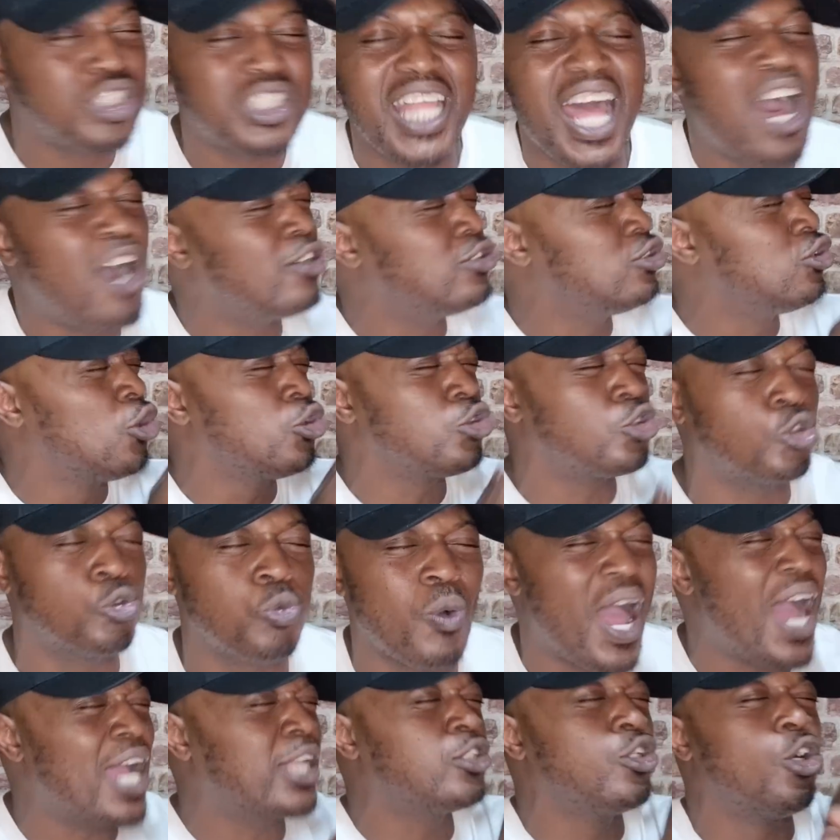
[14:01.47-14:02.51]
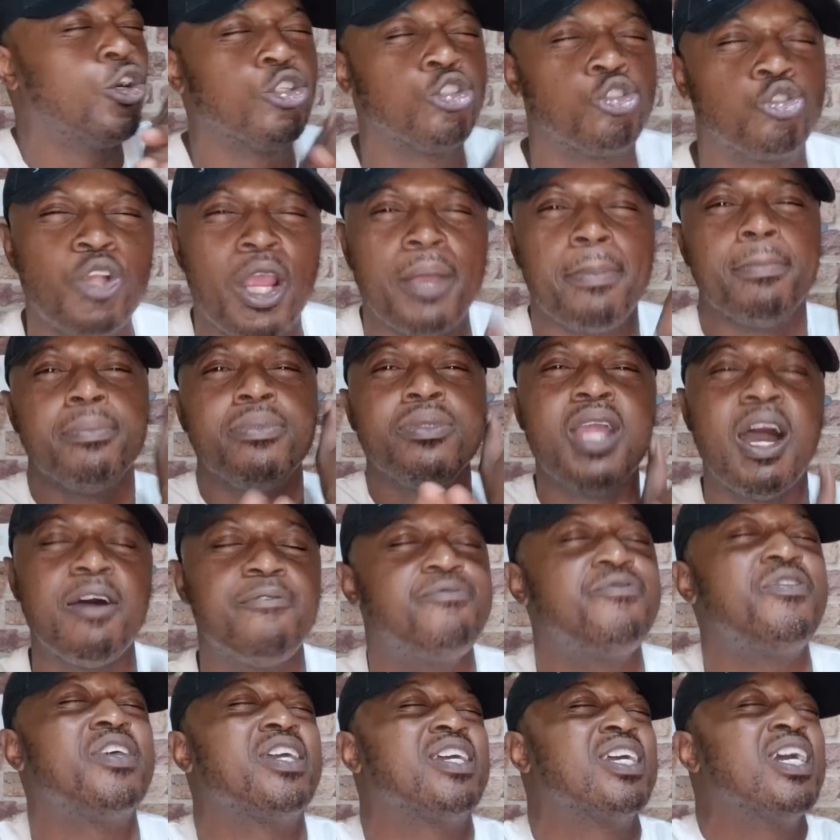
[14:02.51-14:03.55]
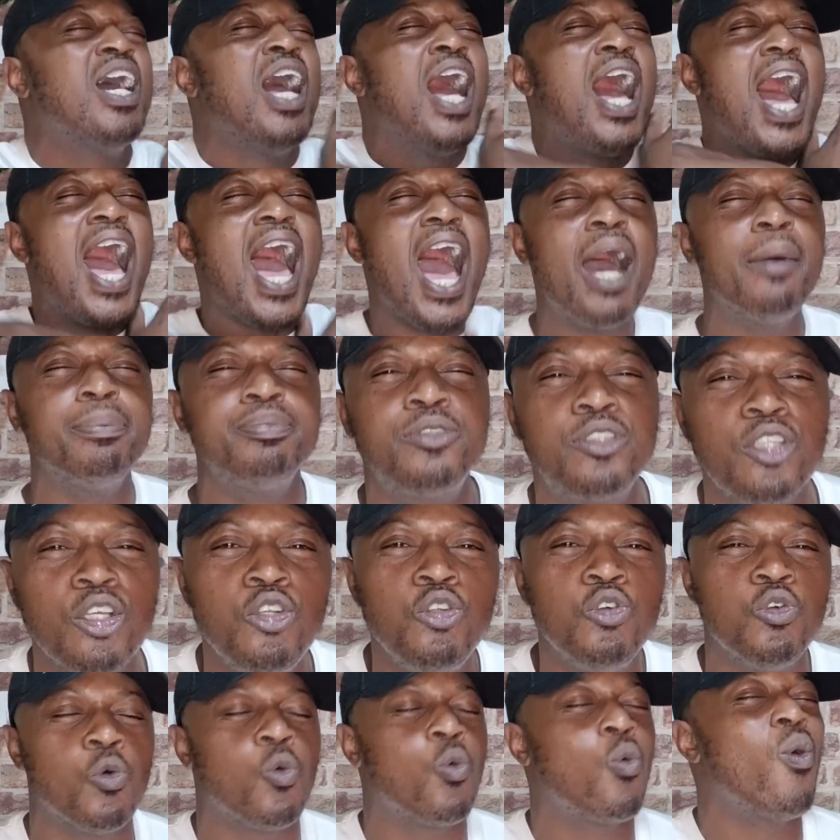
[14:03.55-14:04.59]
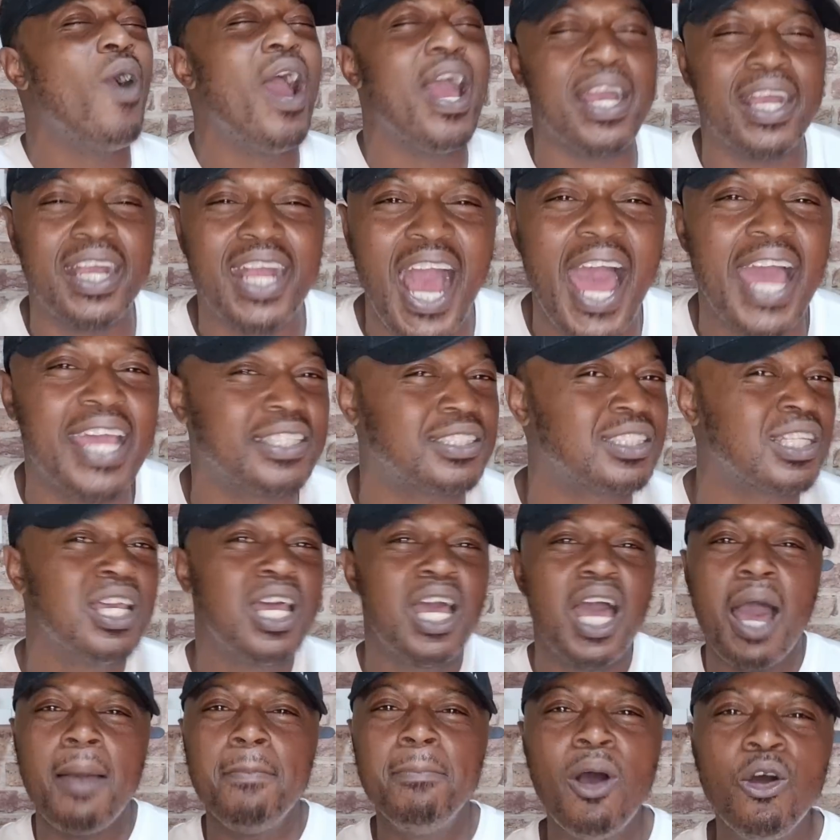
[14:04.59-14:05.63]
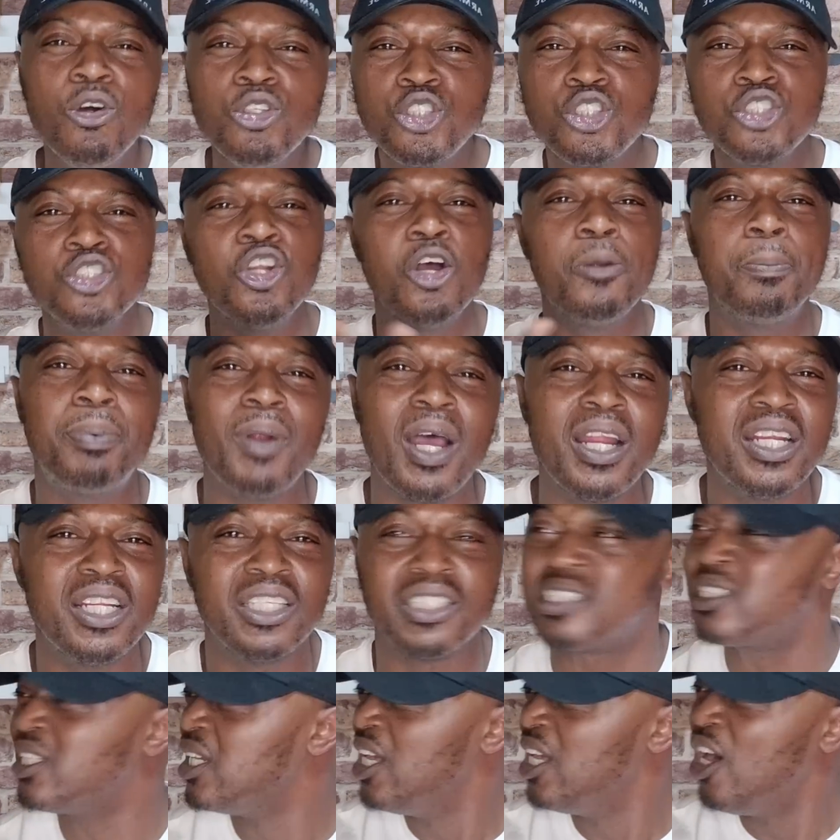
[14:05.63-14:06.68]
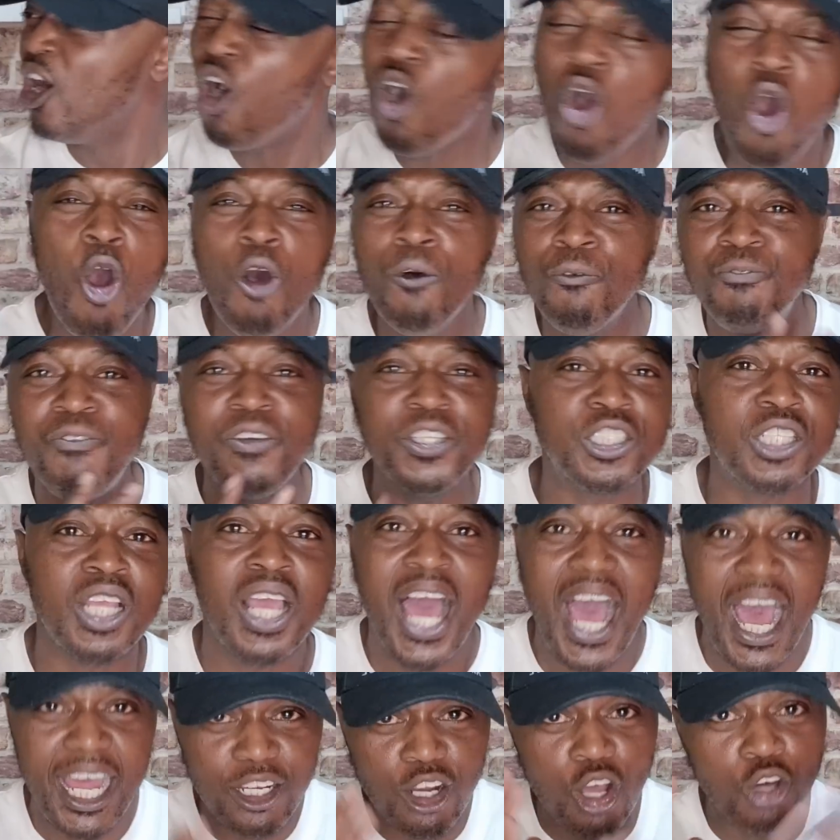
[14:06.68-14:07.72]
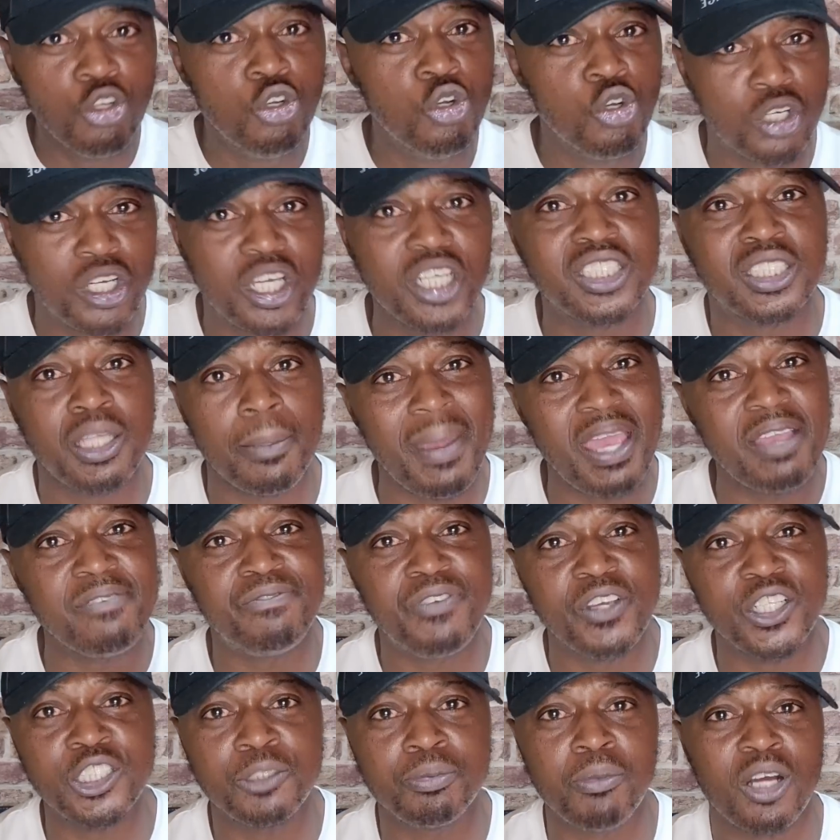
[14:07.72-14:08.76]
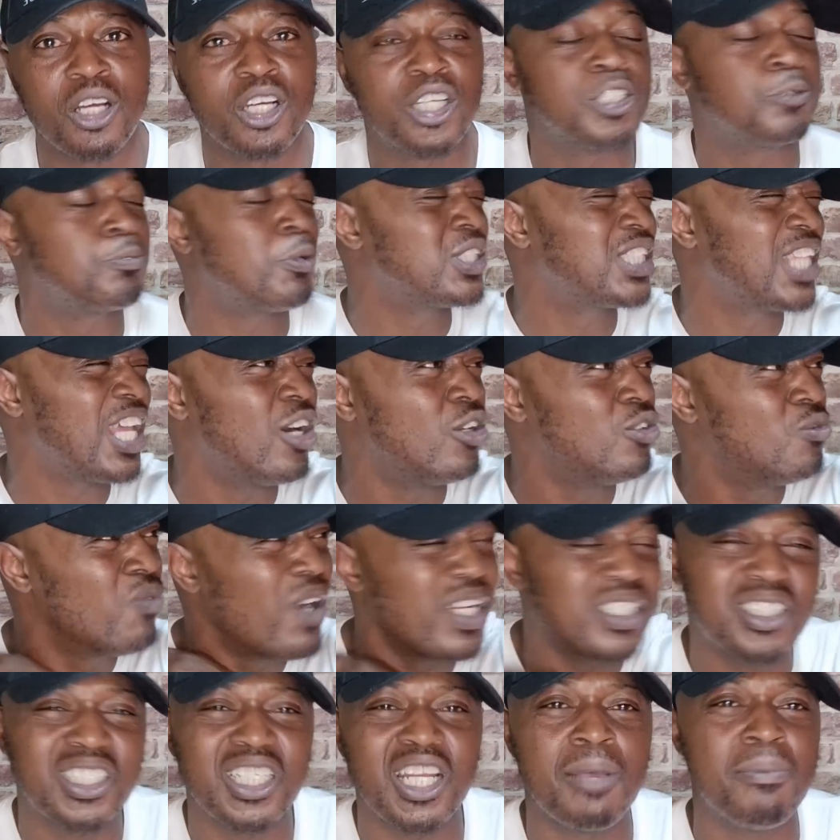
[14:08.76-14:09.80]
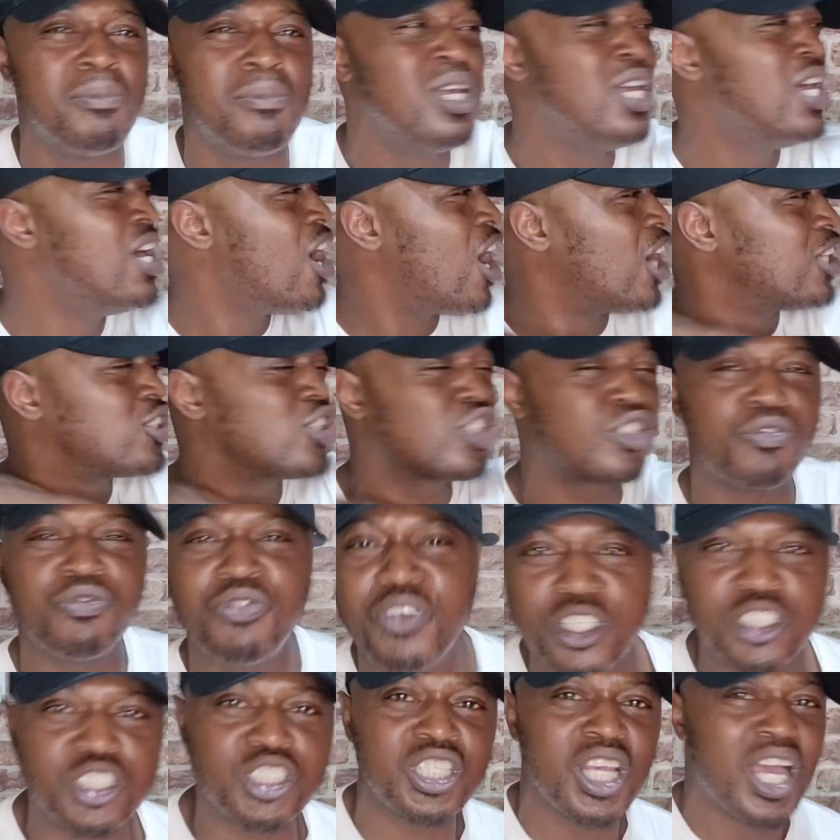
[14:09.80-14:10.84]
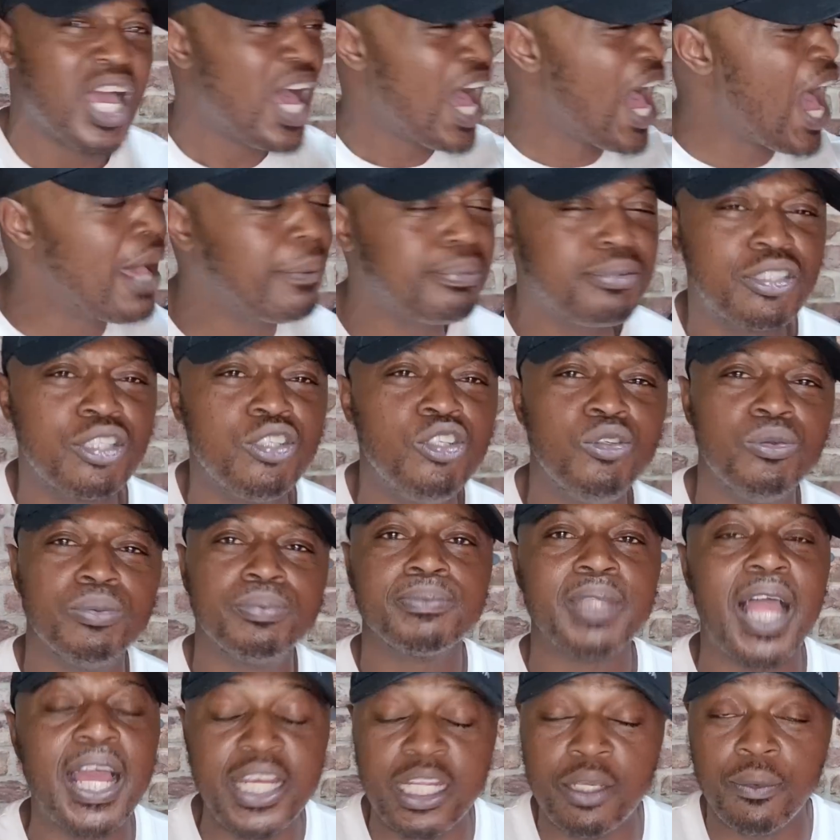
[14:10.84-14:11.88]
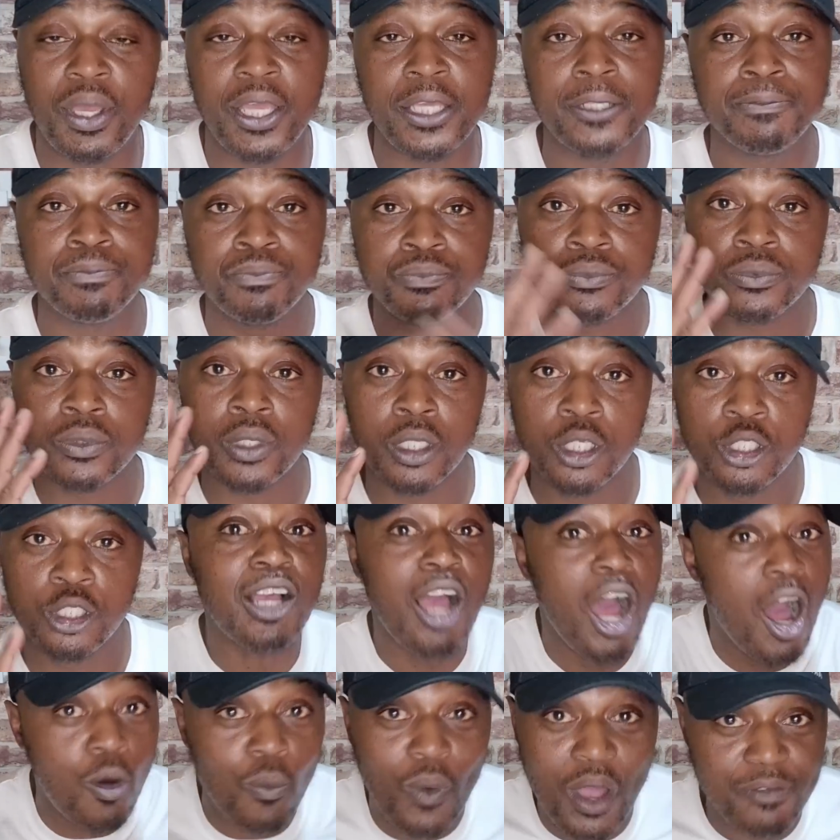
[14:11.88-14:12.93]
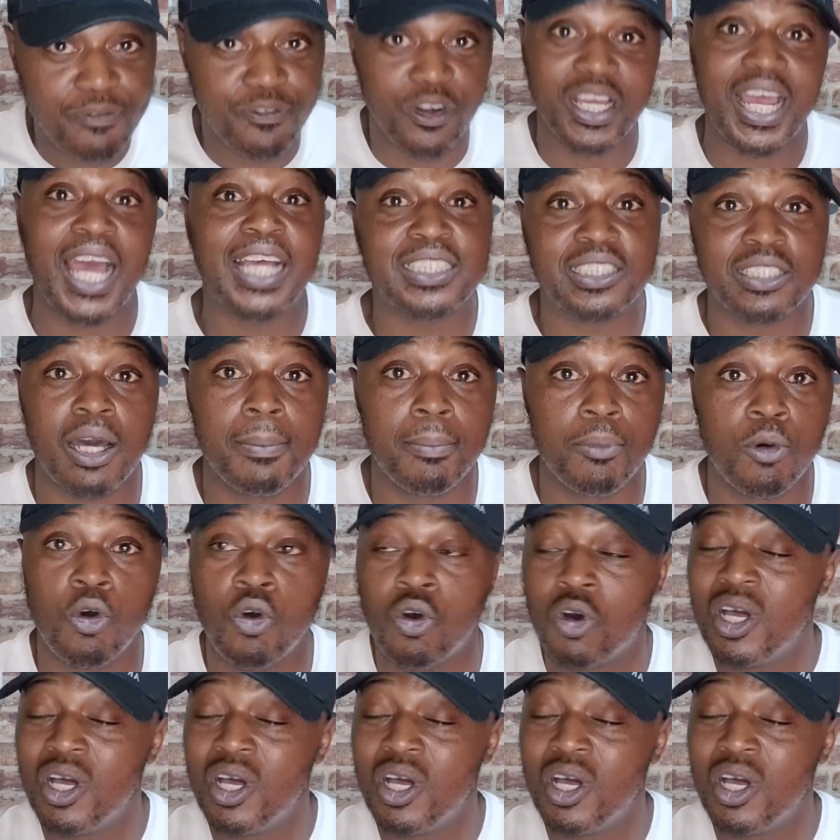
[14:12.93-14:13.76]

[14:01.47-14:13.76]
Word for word: style, no swag, no drip, nothing. Absolute wet guys. Emotional brothers all fish. I know Luca is the main fishmongers, but the rest of them are just fish. Absolute. Anyway, I can't wait for Casa